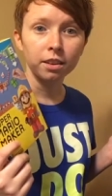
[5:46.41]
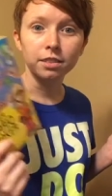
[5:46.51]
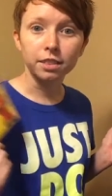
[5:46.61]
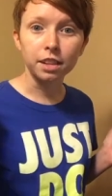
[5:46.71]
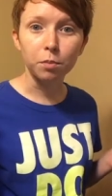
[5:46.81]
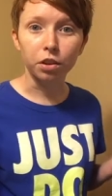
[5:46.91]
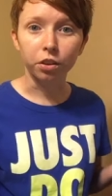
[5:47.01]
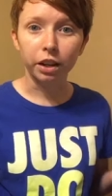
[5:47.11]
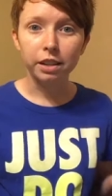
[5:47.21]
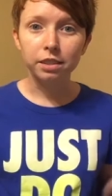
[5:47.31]
just let me know,
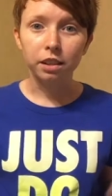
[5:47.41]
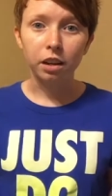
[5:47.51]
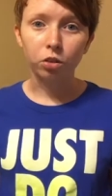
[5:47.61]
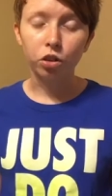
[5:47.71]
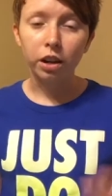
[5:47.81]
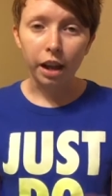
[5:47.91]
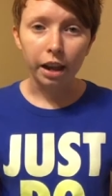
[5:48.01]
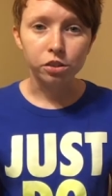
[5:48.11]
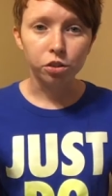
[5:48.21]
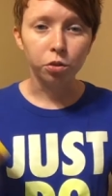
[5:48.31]
guys, and I'll try to
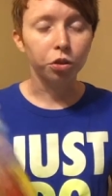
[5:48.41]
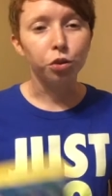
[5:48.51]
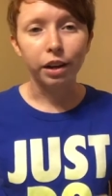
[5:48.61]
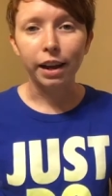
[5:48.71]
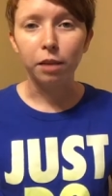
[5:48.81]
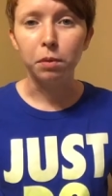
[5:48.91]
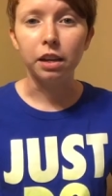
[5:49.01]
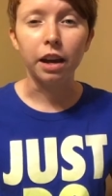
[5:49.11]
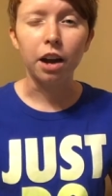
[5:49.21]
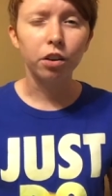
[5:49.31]
add you or you can add
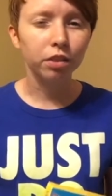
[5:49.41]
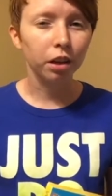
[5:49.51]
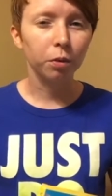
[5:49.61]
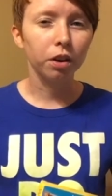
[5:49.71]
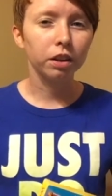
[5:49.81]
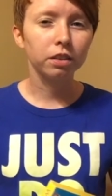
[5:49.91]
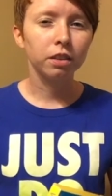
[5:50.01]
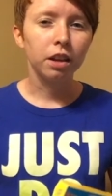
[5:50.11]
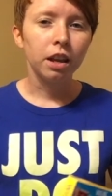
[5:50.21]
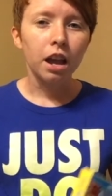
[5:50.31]
me, however that works.
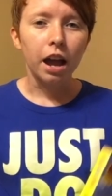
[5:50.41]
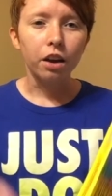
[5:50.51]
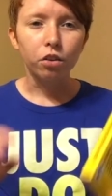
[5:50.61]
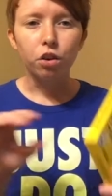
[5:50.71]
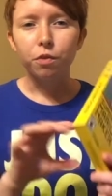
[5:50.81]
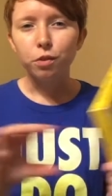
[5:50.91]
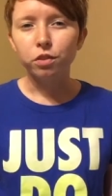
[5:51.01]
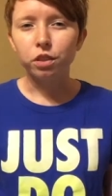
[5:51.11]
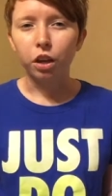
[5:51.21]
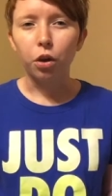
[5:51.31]
I don't know if it
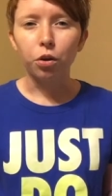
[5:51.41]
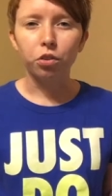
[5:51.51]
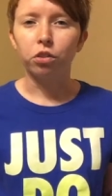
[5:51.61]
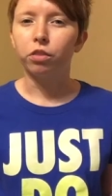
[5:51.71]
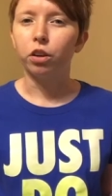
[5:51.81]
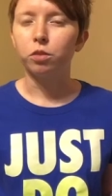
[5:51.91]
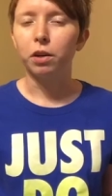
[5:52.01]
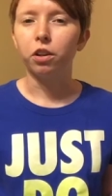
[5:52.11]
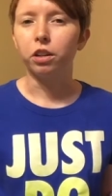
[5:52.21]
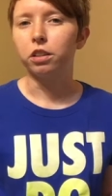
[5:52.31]
uses the code or if it goes
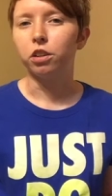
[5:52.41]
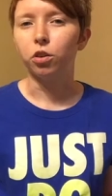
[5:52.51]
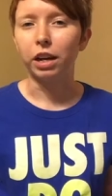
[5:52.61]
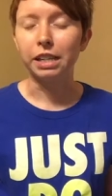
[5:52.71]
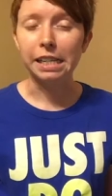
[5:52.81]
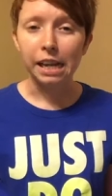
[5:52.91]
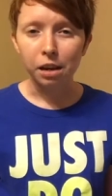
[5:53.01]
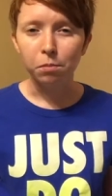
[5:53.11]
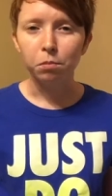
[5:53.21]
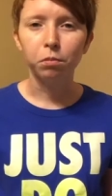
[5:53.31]
by your Nintendo ID
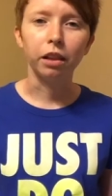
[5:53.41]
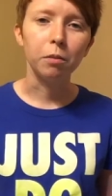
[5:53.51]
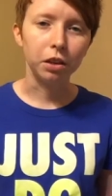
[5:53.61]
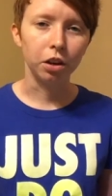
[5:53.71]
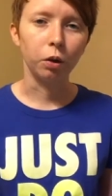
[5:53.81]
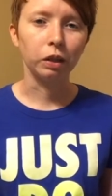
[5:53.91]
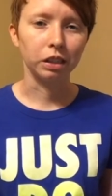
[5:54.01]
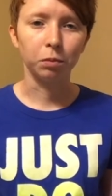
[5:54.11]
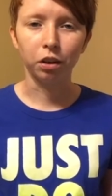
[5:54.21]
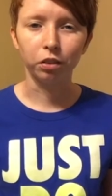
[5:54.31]
name. Let me know because
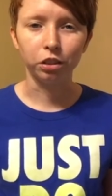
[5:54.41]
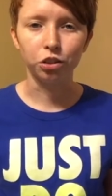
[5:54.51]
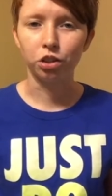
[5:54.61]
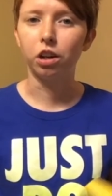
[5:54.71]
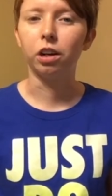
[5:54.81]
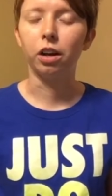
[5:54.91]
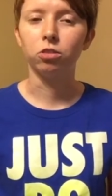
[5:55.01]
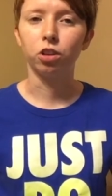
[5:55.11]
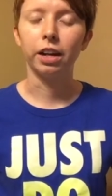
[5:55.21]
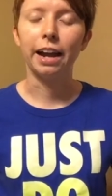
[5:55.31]
I'm not really sure and I'll
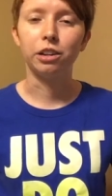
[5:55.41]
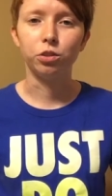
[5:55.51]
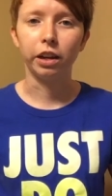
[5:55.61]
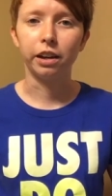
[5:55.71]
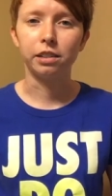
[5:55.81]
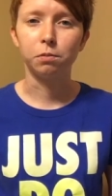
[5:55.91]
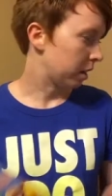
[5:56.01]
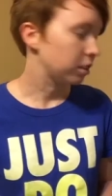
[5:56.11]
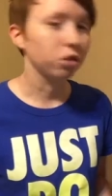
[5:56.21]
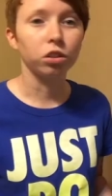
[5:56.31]
try to add you guys.
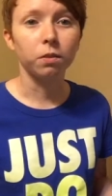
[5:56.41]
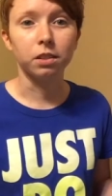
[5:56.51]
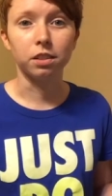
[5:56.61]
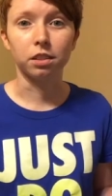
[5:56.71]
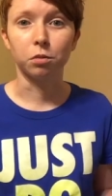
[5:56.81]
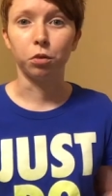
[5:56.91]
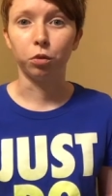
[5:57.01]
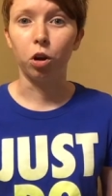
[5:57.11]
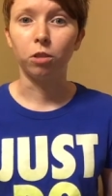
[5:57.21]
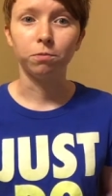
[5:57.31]
I still love the system
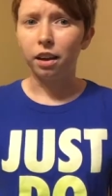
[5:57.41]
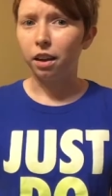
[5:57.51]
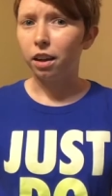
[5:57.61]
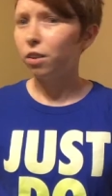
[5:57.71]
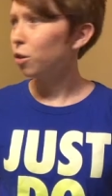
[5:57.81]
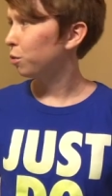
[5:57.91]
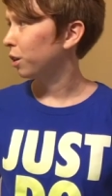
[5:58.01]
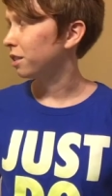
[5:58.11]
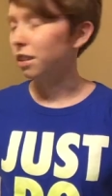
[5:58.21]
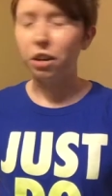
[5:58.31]
overall. I don't know if you
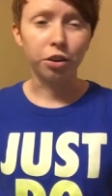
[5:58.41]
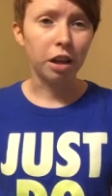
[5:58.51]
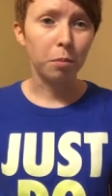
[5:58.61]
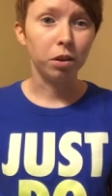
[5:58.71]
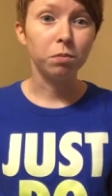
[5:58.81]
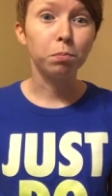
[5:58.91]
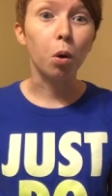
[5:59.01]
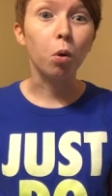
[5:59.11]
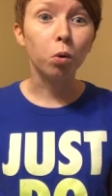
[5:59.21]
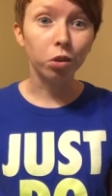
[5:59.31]
guys can hear that, but it's
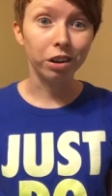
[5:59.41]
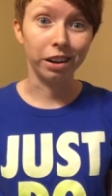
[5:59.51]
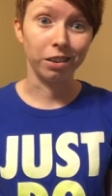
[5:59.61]
pouring